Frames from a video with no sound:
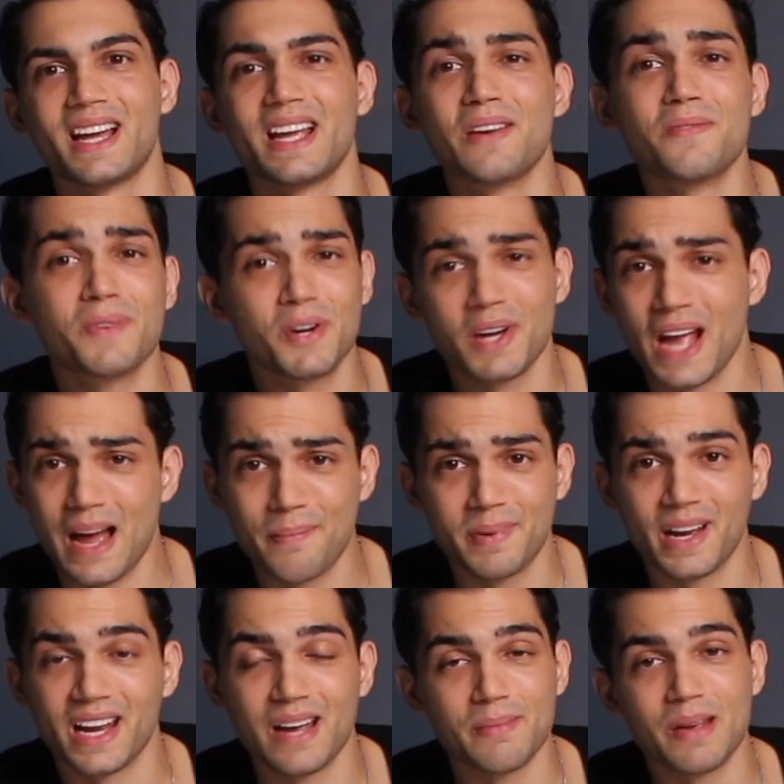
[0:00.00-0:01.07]
I am very
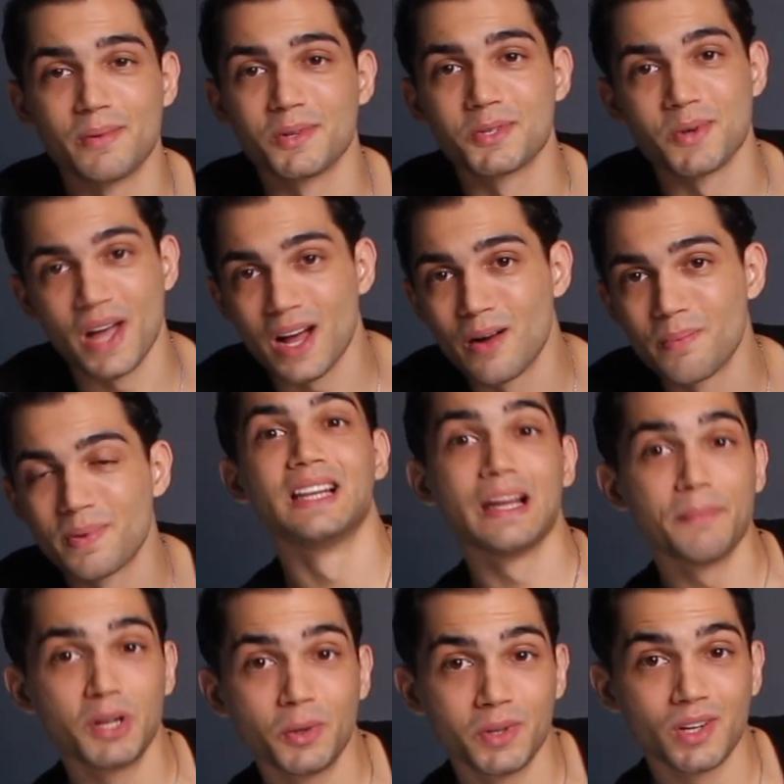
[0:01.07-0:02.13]
happy I am able to help. Let
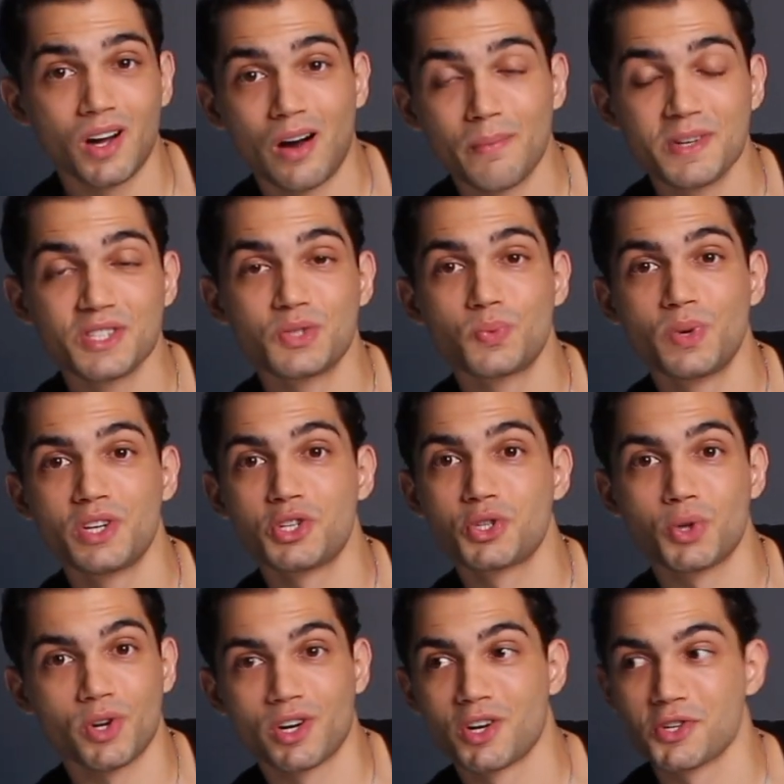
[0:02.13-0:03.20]
me know in the comments which
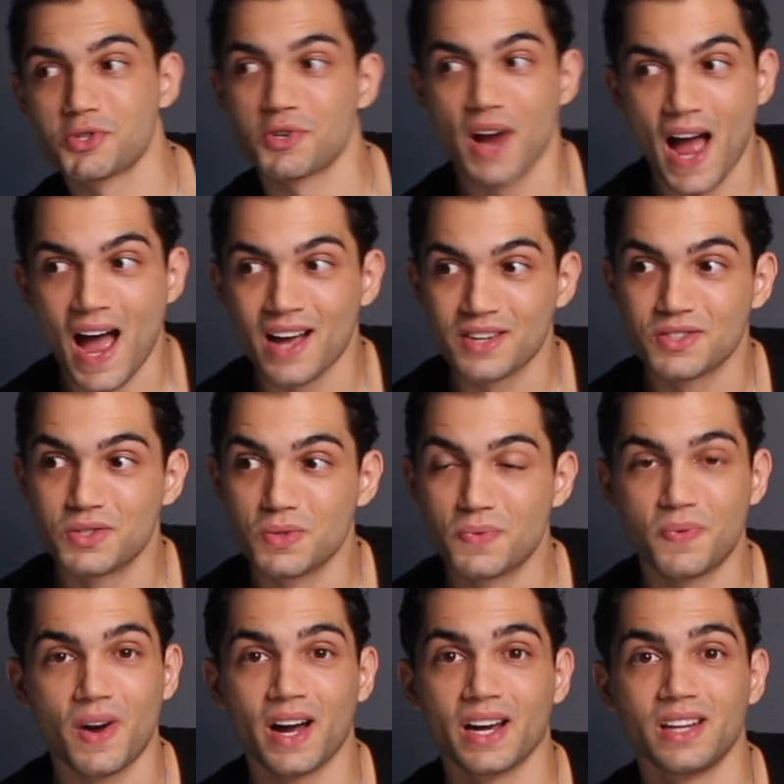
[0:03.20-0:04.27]
shortcuts or hacks you
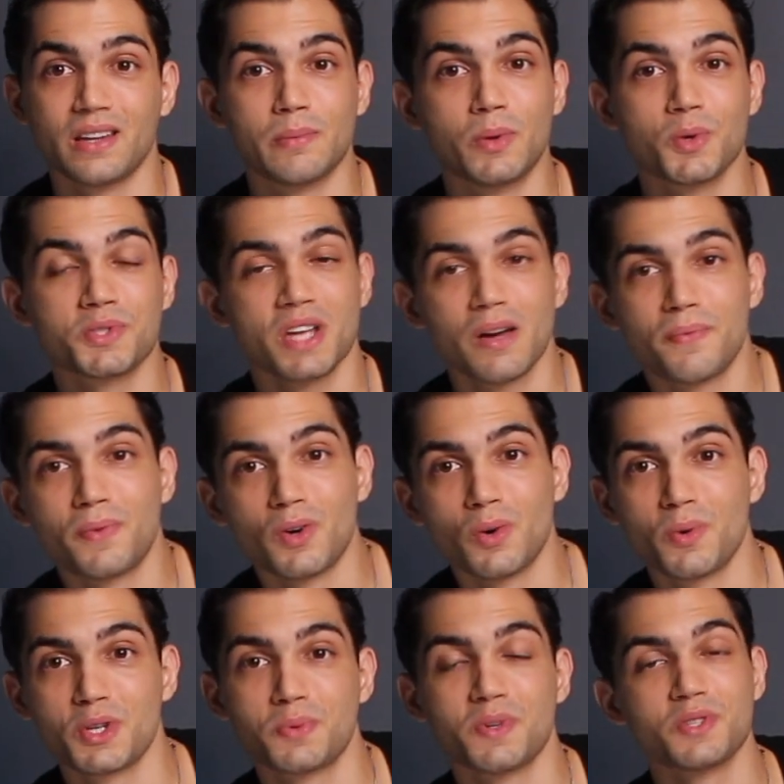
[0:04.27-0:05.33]
find the most helpful,
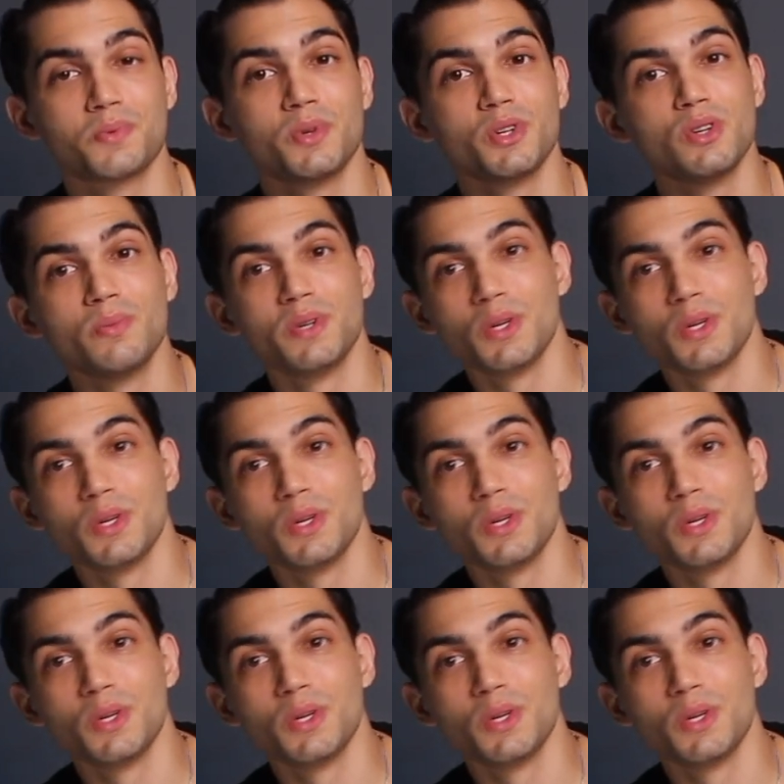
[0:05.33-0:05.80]
which ones will you be